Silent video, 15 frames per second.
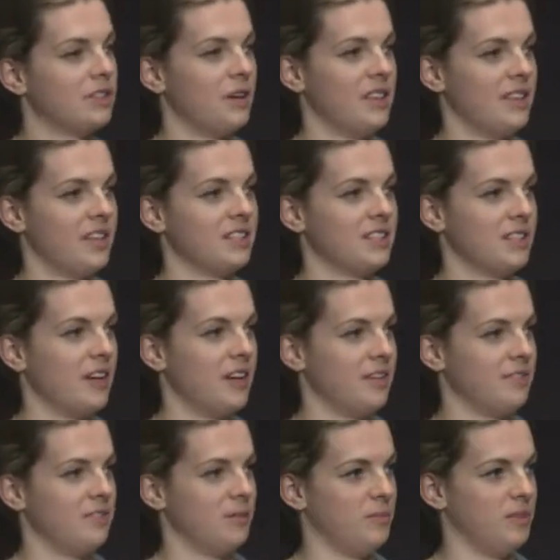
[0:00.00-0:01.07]
so I think it's
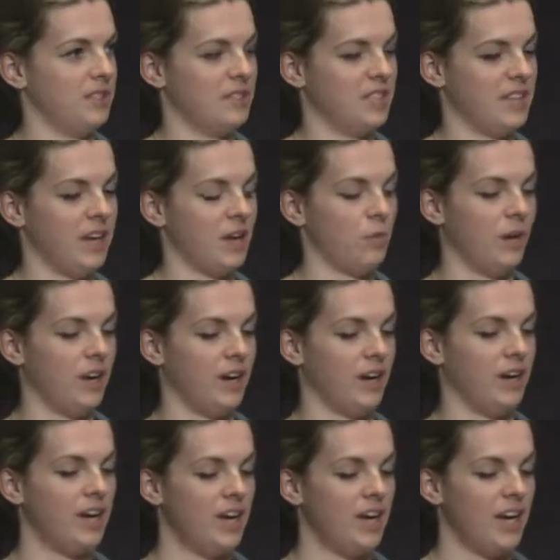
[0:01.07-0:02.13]
kind of similar to that, where